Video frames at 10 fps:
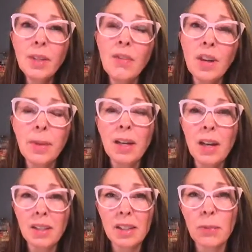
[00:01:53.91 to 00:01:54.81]
A very big
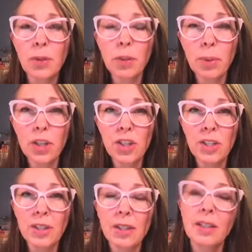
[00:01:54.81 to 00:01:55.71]
concept for
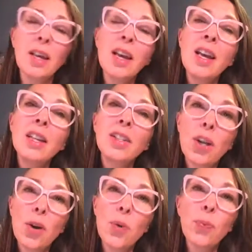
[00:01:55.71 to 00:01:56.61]
Impressionists.
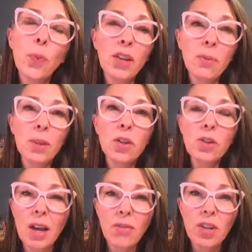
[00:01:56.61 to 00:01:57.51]
So we give them a little
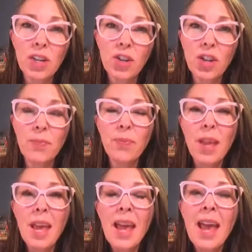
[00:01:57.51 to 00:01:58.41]
definition,
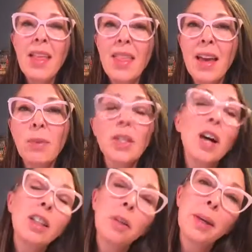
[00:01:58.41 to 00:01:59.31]
and then we
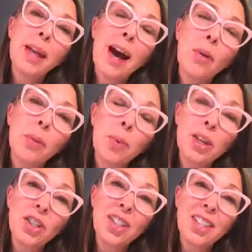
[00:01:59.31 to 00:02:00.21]
talk a little bit how
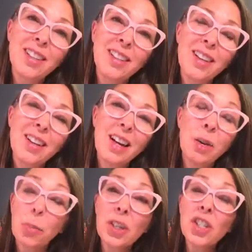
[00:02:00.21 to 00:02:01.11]

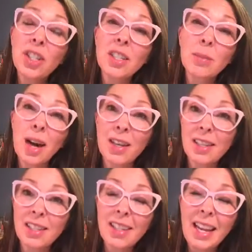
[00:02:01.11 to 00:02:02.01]
Impressionism got
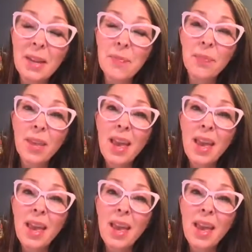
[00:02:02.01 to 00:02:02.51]
its name.